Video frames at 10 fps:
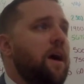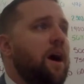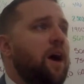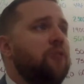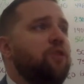
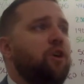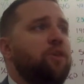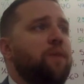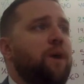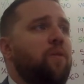I'll talk
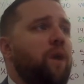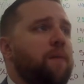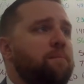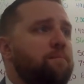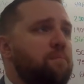about
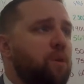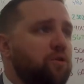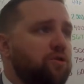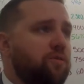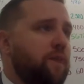why
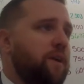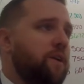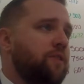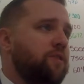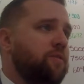most of my
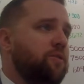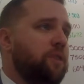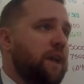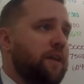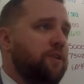customers,
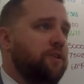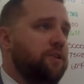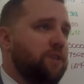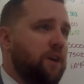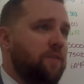like
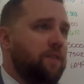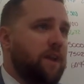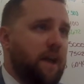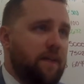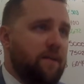yourself,
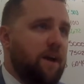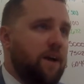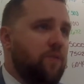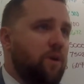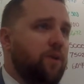that have the
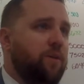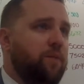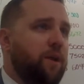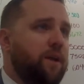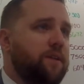high quality
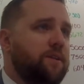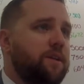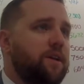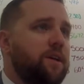brands,